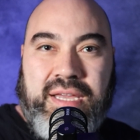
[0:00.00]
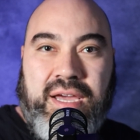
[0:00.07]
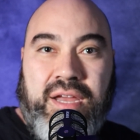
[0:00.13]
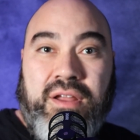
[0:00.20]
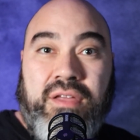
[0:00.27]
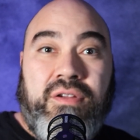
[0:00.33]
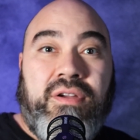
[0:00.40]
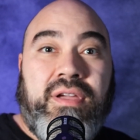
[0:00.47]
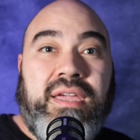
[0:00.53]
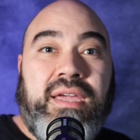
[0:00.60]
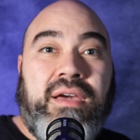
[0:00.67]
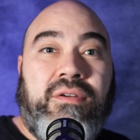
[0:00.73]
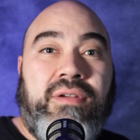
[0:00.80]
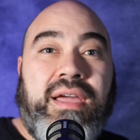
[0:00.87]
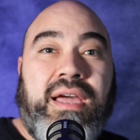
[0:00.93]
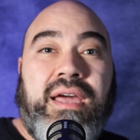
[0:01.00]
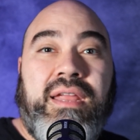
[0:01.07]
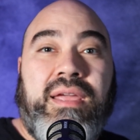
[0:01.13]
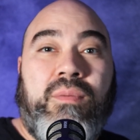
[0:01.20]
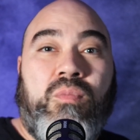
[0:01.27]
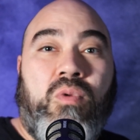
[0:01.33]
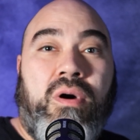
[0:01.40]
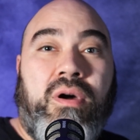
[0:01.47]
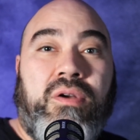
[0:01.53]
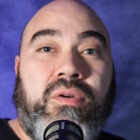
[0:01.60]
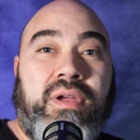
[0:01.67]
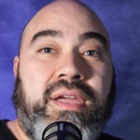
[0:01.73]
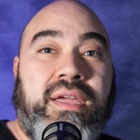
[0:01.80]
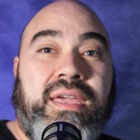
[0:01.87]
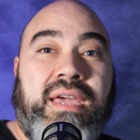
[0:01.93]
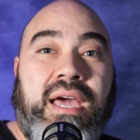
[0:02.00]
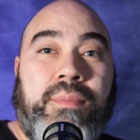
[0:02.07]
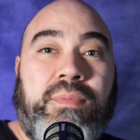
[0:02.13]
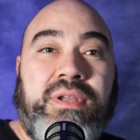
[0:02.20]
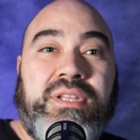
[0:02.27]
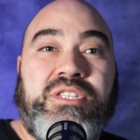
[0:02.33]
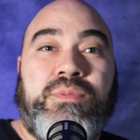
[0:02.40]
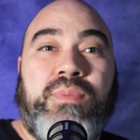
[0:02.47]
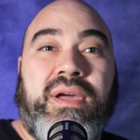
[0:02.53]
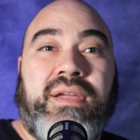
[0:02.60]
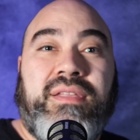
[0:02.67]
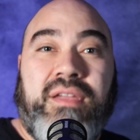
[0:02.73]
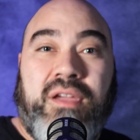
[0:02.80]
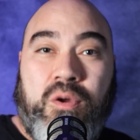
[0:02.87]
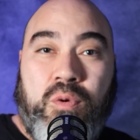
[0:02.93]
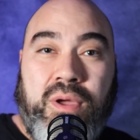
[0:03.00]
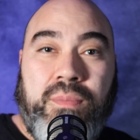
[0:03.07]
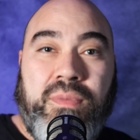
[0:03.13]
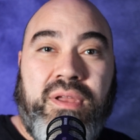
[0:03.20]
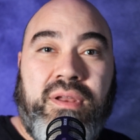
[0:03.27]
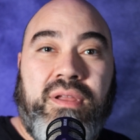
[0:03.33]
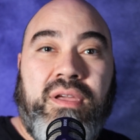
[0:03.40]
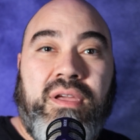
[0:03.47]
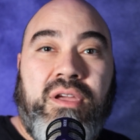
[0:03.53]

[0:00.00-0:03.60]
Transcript: Another account had him wandering a cabin inspecting equipment.